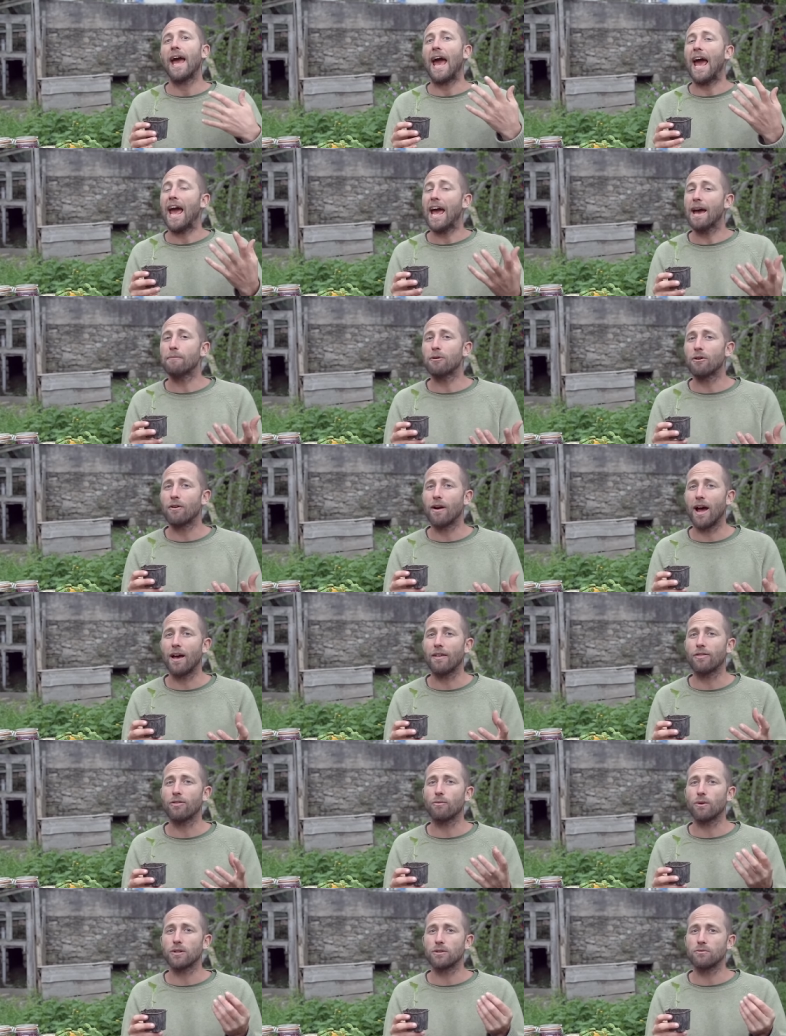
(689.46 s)

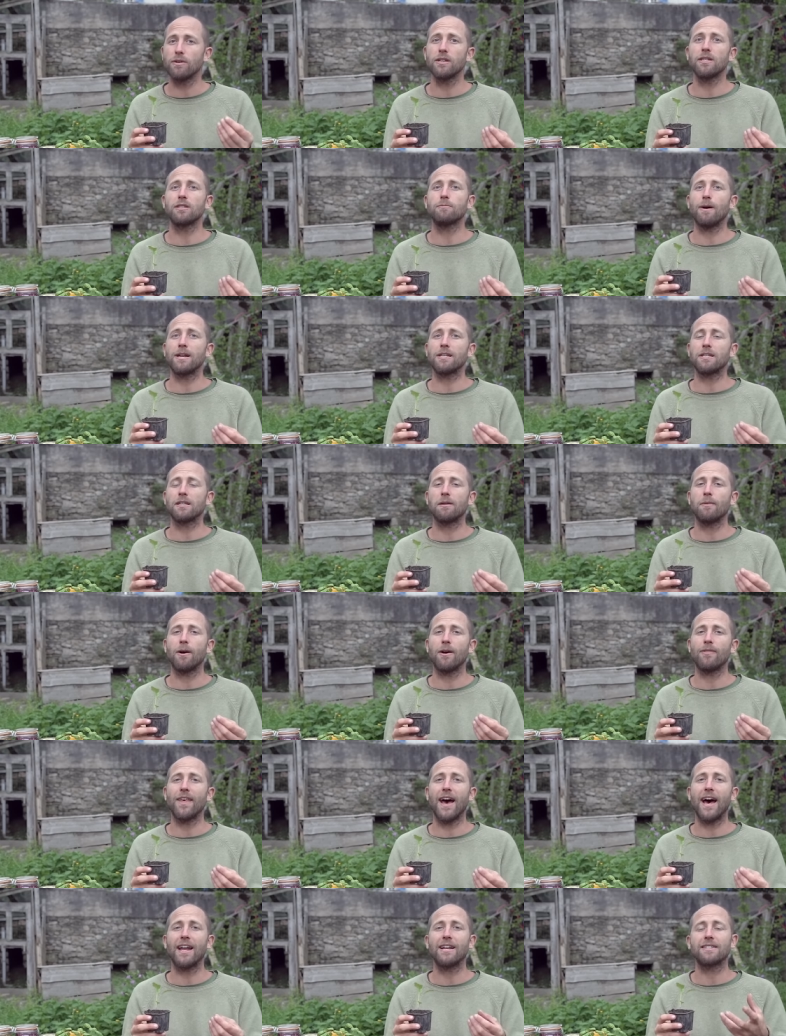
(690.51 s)
Amaranth, what's really special
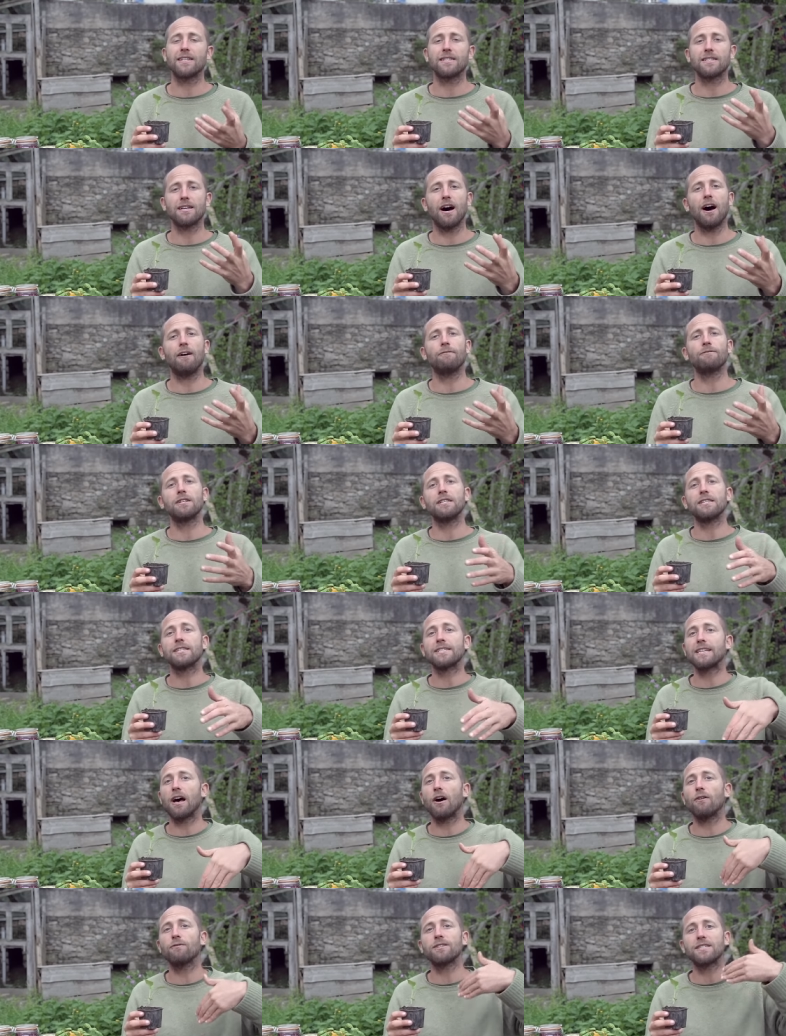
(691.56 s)
about that is it's often
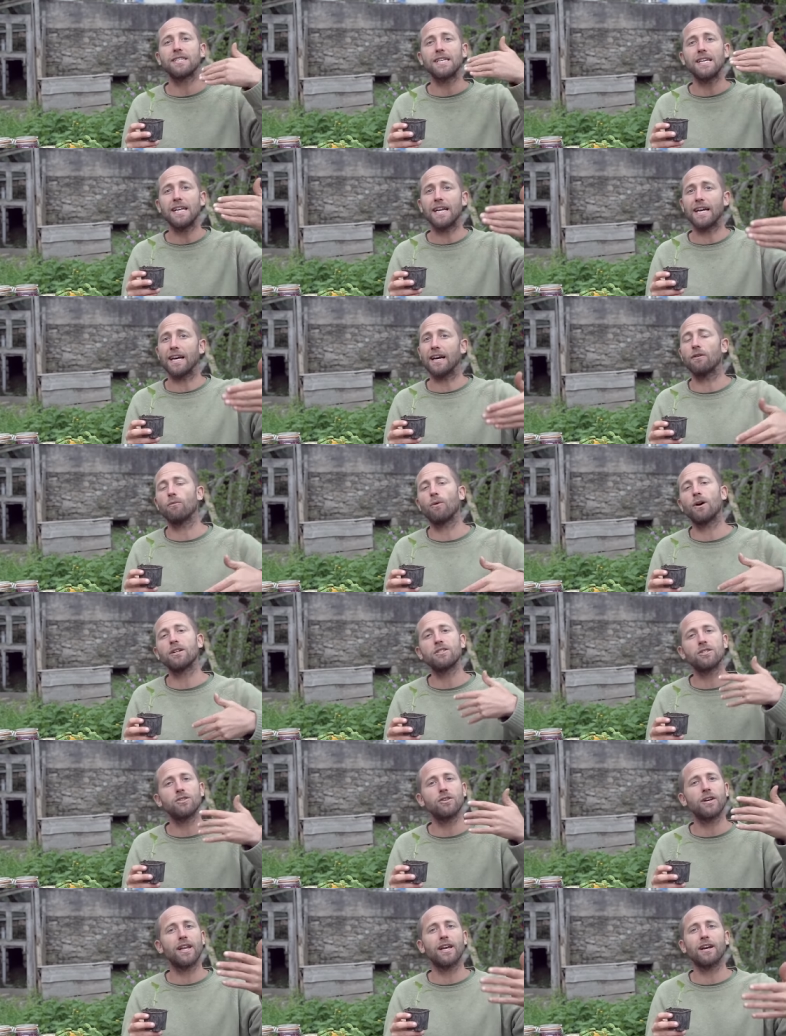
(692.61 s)
self-seeding, and
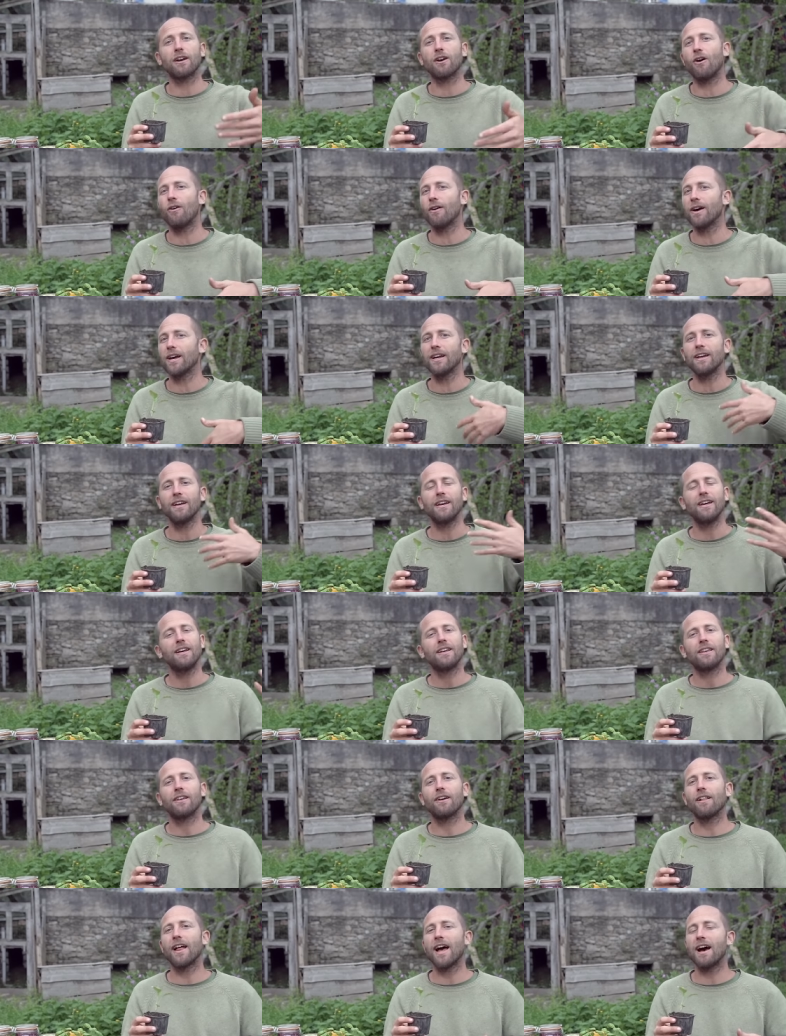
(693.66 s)
once you get it going,
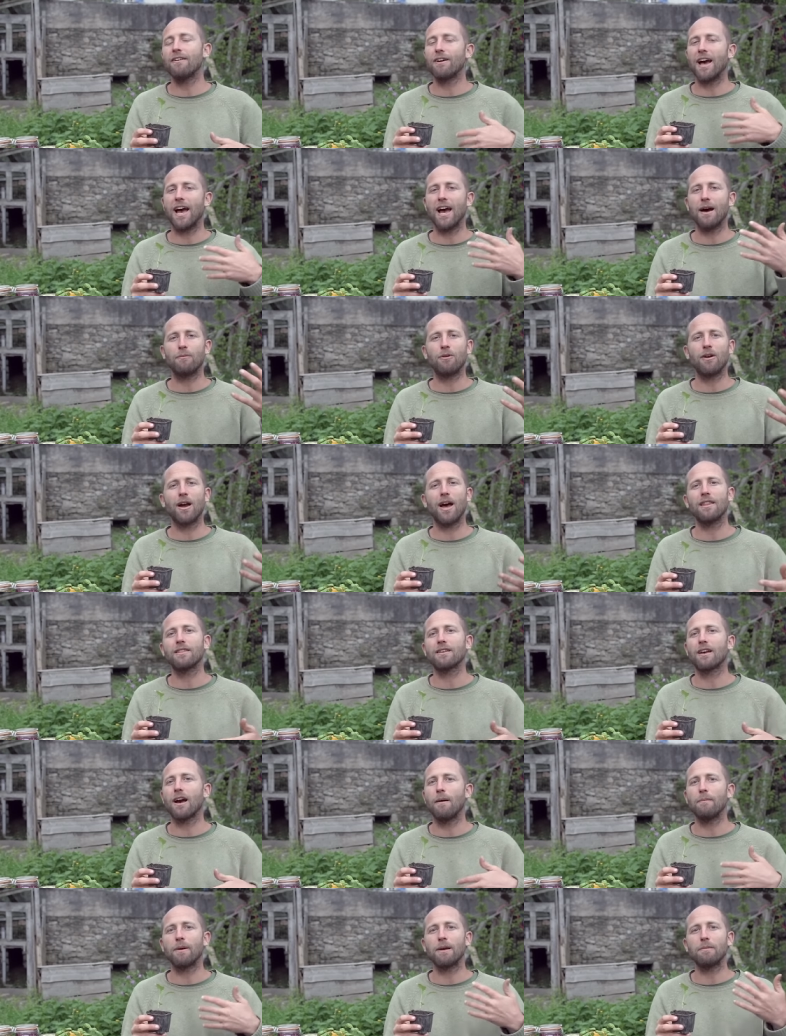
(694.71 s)
you'll have amaranth
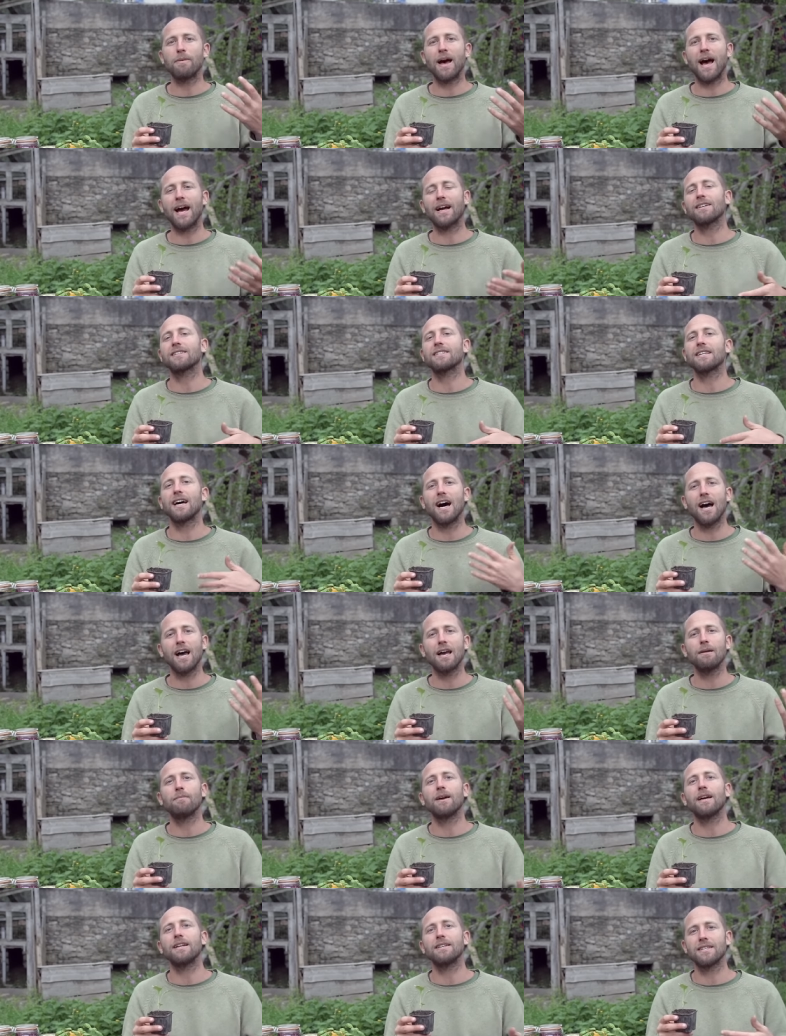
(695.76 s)
coming back
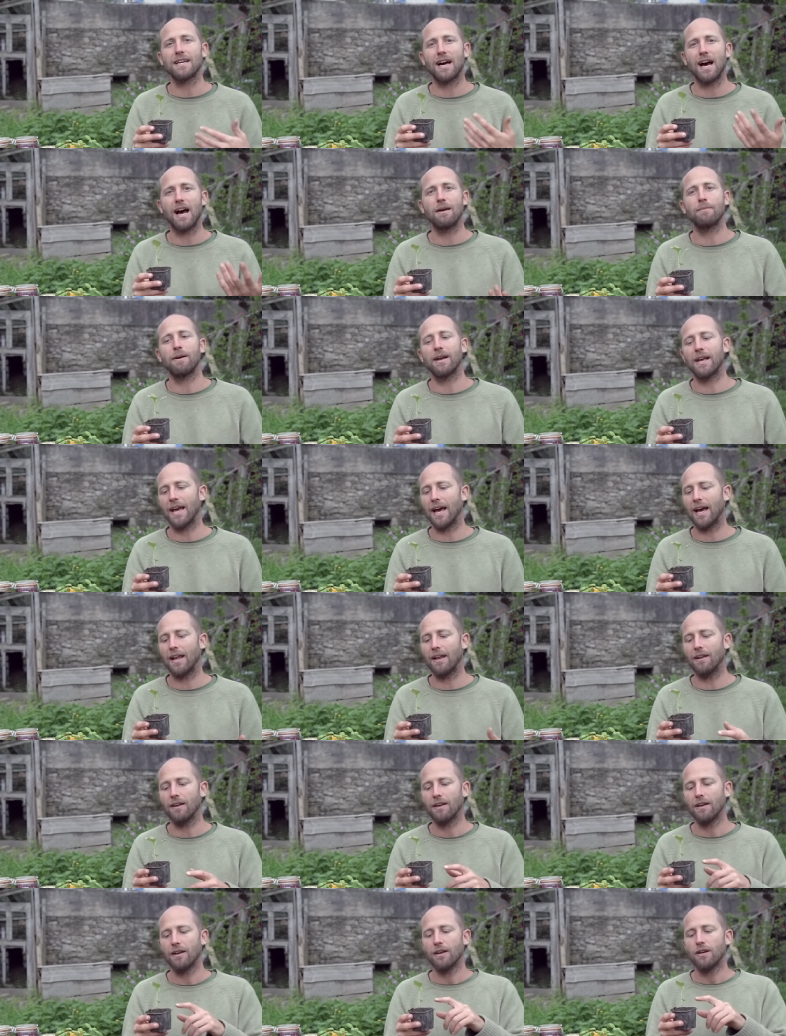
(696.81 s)
time and time again.